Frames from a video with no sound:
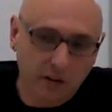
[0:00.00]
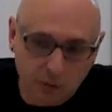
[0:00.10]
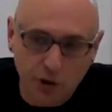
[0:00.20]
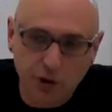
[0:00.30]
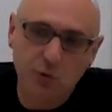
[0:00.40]

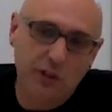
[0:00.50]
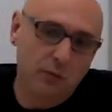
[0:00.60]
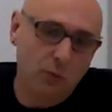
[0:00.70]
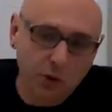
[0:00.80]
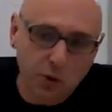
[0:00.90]
converge, you
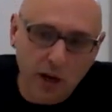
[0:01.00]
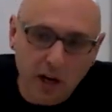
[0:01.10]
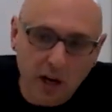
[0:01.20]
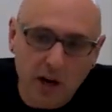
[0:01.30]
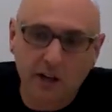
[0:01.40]
can
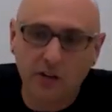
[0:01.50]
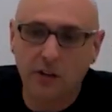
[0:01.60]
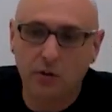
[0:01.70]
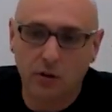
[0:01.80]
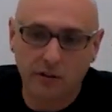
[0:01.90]
retry
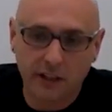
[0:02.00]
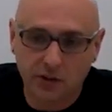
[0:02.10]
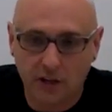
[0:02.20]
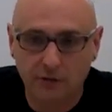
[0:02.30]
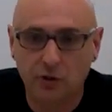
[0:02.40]
automatically and all
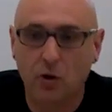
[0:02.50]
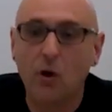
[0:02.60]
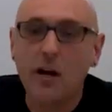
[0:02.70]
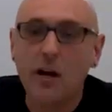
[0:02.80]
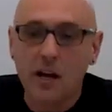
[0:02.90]
that stuff.
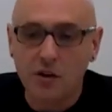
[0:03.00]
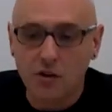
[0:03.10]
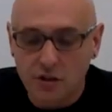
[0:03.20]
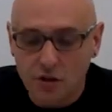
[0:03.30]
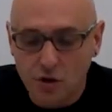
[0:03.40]
So
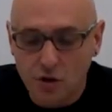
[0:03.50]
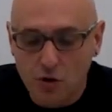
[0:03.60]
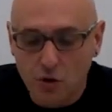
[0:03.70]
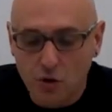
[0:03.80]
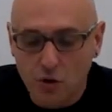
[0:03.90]

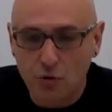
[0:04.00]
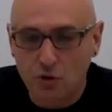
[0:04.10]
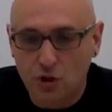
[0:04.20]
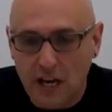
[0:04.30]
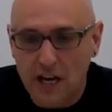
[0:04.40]

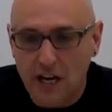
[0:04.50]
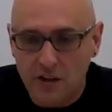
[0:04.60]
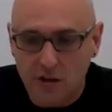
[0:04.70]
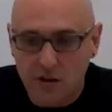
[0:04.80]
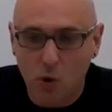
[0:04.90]
you
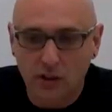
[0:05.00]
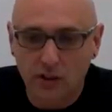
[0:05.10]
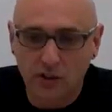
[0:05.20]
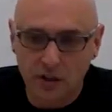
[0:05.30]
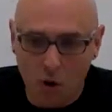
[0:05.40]
take the
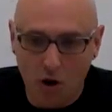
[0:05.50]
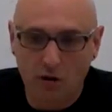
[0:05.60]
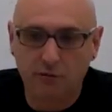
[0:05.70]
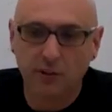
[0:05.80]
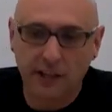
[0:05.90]
burden
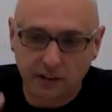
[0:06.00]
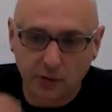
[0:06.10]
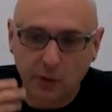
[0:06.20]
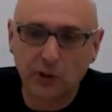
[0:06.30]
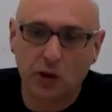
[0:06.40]
of
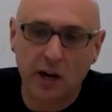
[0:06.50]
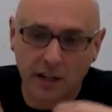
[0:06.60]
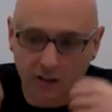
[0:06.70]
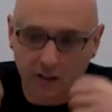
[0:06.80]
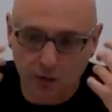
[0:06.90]
like the
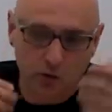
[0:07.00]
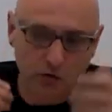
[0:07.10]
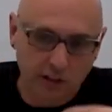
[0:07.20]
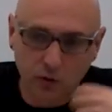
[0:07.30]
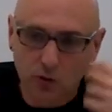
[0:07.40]
retry and
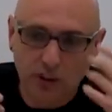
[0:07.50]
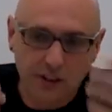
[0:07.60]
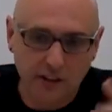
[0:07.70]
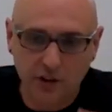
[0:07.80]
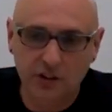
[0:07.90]
sort of like doing
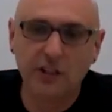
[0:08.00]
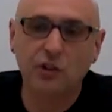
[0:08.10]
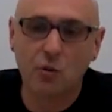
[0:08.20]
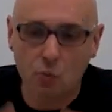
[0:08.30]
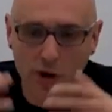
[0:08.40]
intelligent
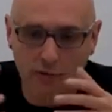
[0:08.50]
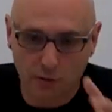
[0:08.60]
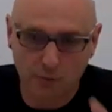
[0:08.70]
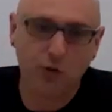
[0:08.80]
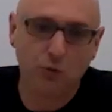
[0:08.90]
things away
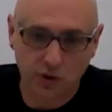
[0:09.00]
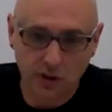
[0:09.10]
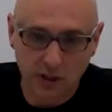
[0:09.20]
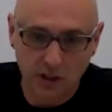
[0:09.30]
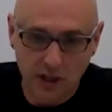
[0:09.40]
from the
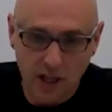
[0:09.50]
user.